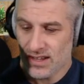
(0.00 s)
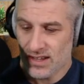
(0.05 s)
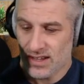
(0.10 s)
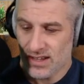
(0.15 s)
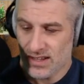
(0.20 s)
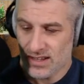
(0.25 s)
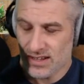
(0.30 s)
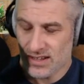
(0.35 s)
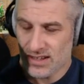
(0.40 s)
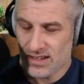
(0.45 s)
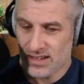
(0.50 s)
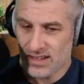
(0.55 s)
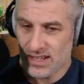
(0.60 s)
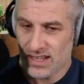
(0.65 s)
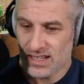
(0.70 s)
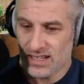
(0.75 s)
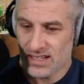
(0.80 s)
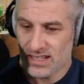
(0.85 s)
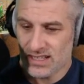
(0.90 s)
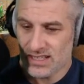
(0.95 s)
uh,
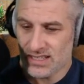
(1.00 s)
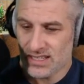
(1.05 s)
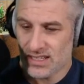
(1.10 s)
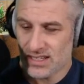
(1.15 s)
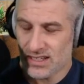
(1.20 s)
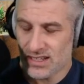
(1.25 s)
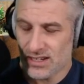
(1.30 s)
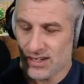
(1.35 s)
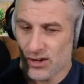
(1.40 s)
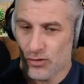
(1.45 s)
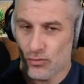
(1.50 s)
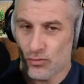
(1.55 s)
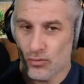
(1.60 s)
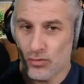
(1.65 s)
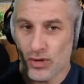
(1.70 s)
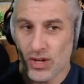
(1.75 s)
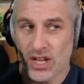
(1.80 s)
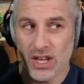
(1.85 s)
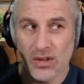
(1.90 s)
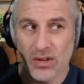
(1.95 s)
it is a, uh, a,
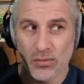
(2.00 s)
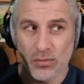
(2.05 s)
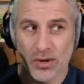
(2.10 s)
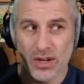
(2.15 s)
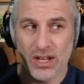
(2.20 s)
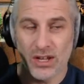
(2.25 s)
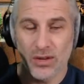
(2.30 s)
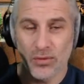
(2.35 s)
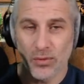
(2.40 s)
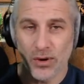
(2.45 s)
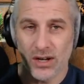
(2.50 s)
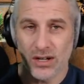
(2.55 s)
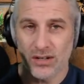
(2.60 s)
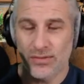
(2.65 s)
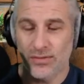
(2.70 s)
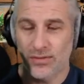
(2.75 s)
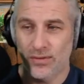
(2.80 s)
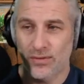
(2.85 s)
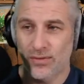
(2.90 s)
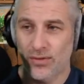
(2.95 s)
really, really
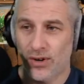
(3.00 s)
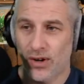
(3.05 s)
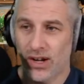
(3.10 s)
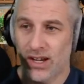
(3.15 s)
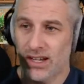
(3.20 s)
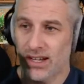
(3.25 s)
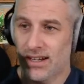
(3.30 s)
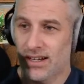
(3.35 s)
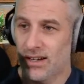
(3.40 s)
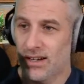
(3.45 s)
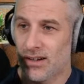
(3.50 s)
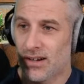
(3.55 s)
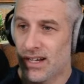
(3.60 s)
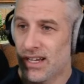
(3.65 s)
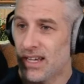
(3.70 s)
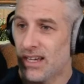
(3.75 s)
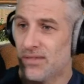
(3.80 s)
wonderful Friday night.